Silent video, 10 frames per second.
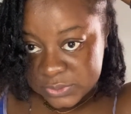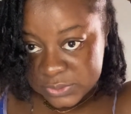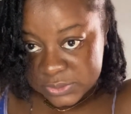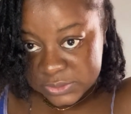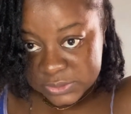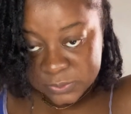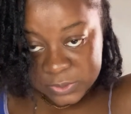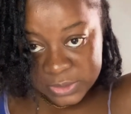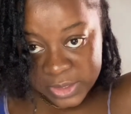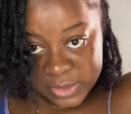this is
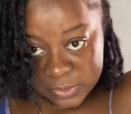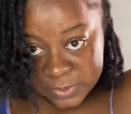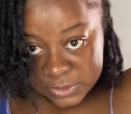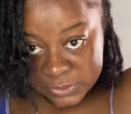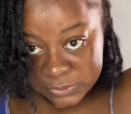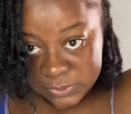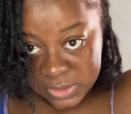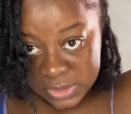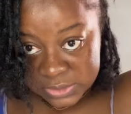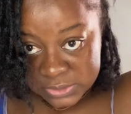what I normally do,
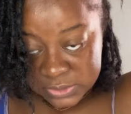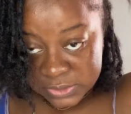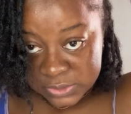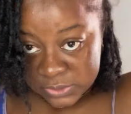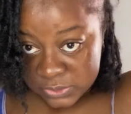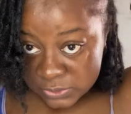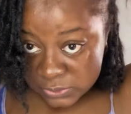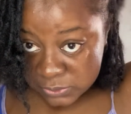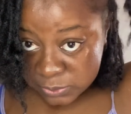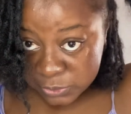guys,
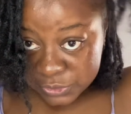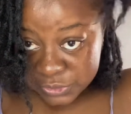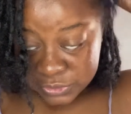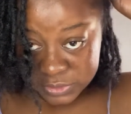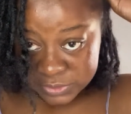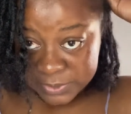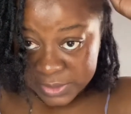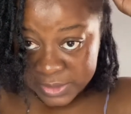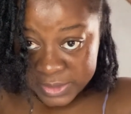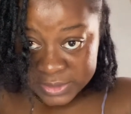to moisturize my
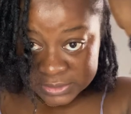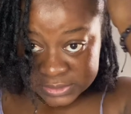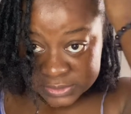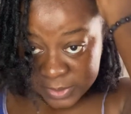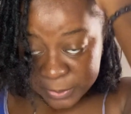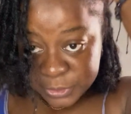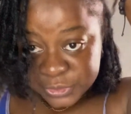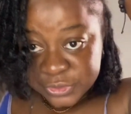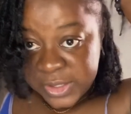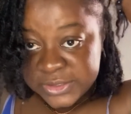hair. This is my
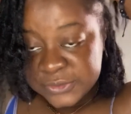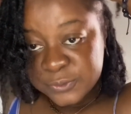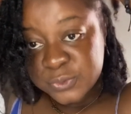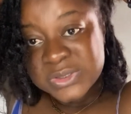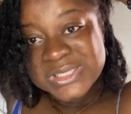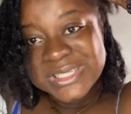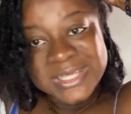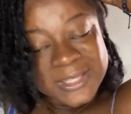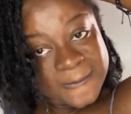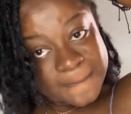moisturizing
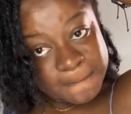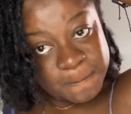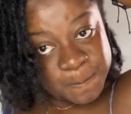routine.